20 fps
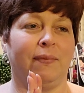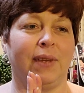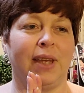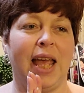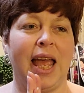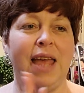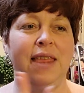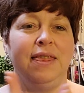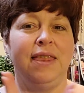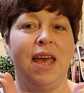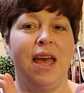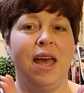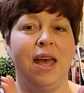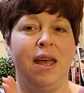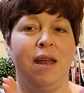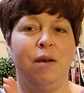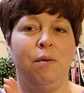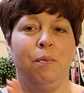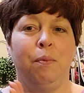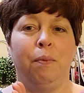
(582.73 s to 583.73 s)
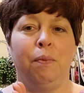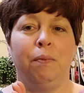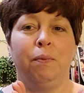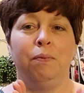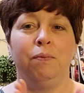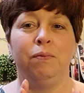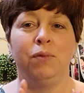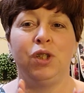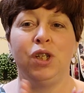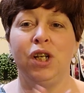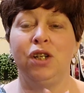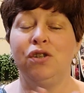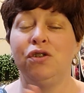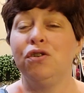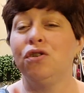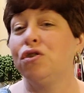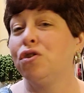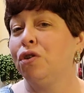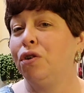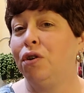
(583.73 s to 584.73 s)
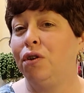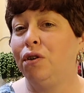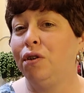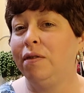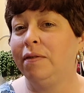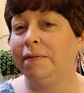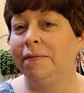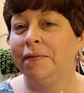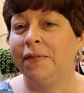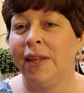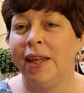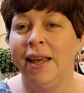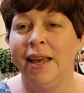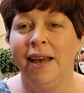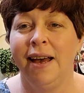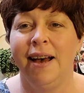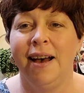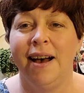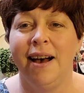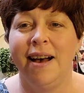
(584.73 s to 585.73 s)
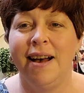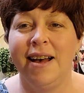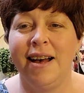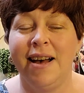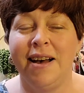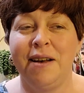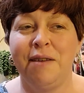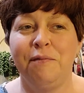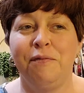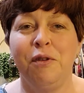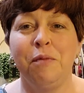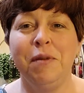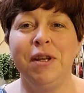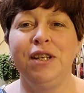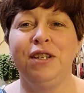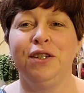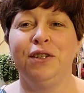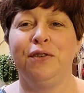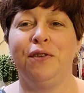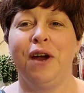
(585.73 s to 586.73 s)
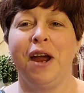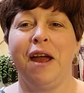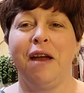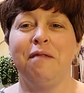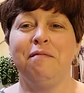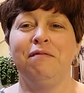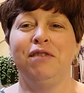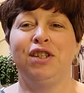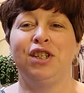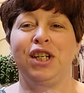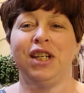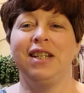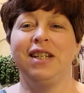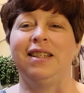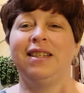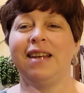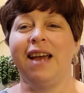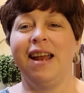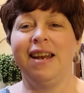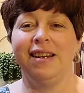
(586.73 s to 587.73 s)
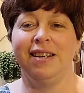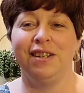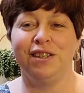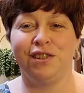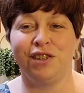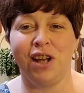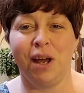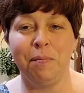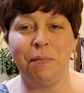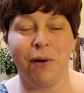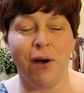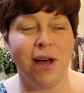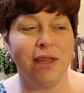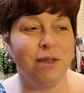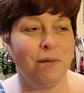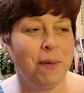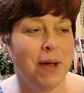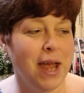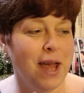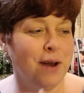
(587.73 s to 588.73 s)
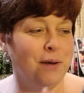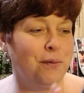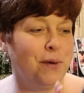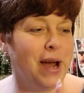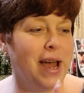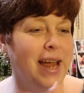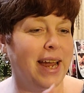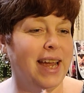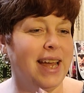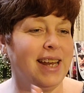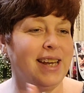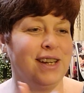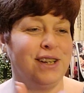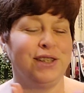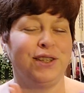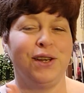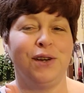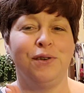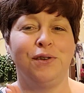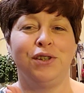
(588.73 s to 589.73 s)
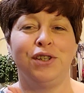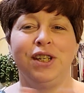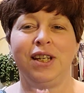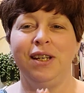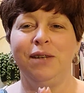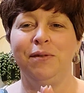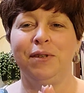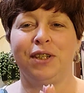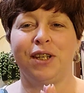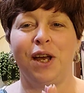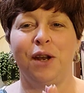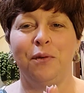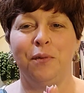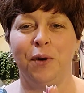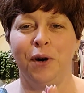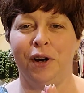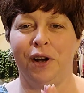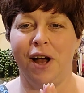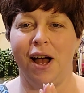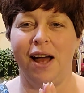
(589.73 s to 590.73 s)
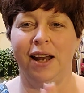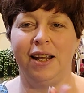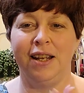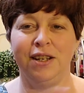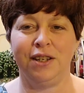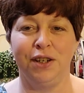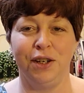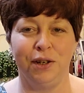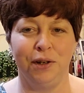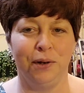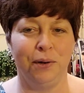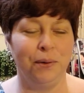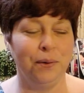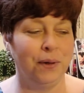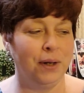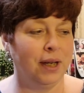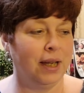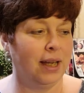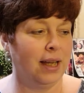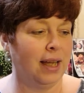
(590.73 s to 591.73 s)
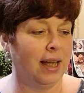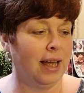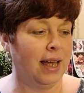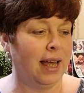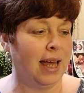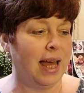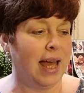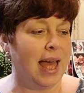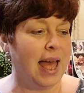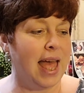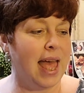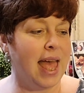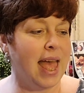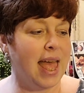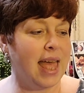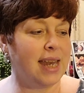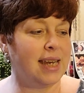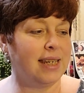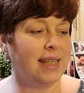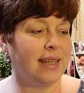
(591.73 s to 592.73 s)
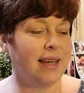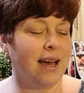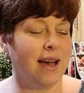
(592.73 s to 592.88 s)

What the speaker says: then Ginger Shoal from Instagram, she decided to jump on the bandwagon, and so she was going to work on it too. And